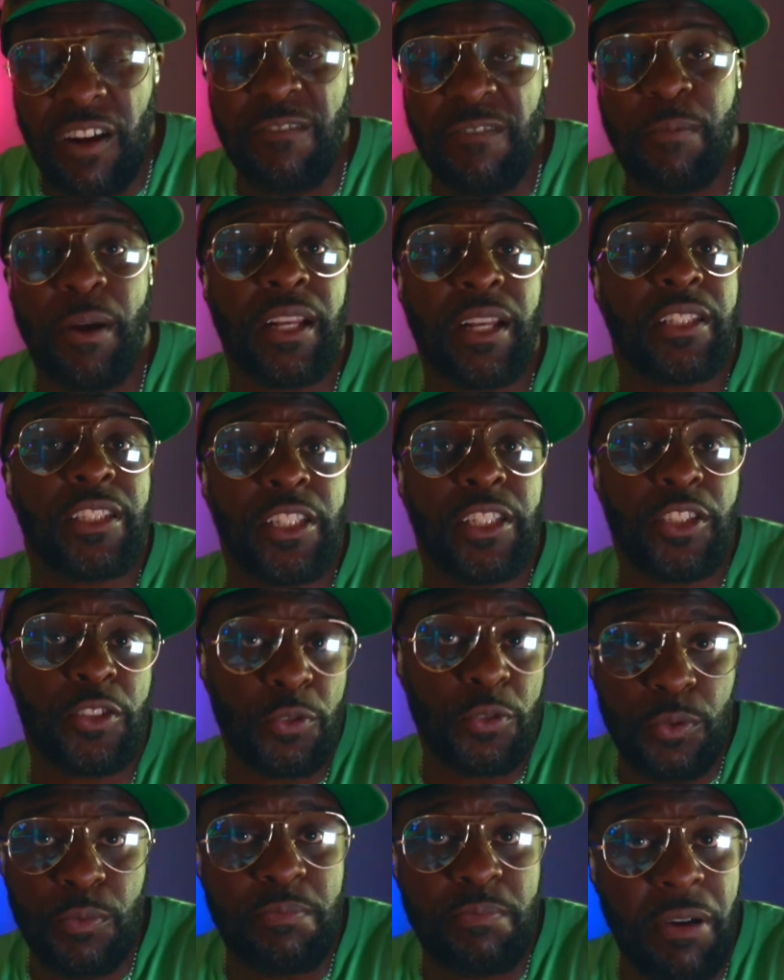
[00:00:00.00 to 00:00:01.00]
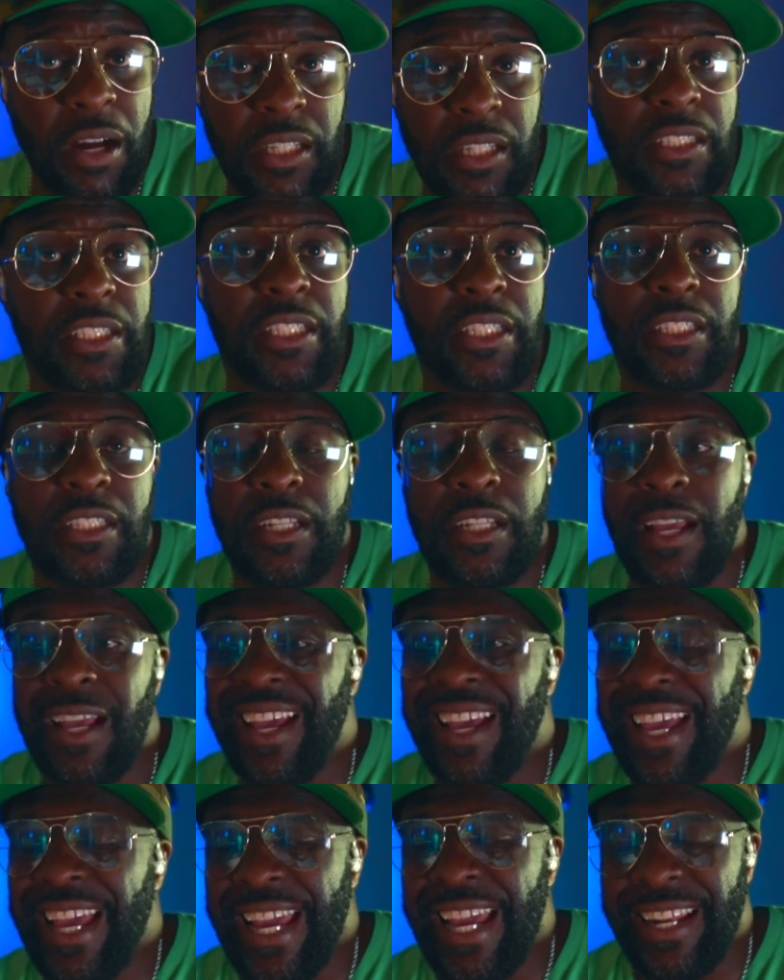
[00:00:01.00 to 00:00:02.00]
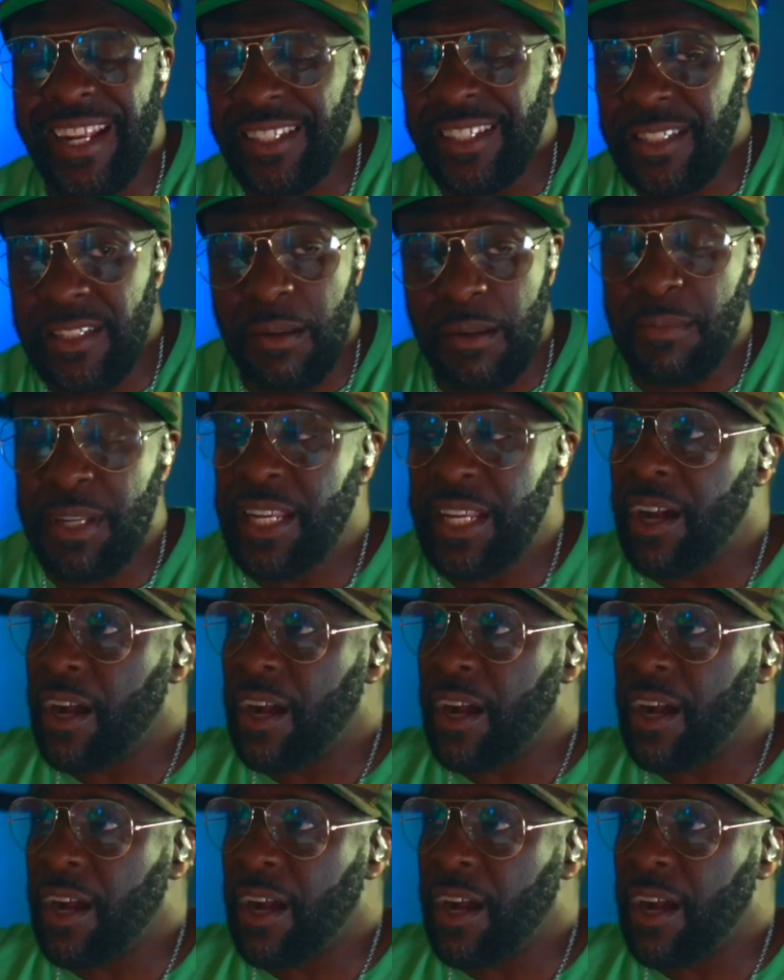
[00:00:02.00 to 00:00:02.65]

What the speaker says: of politics to do politics, and not somebody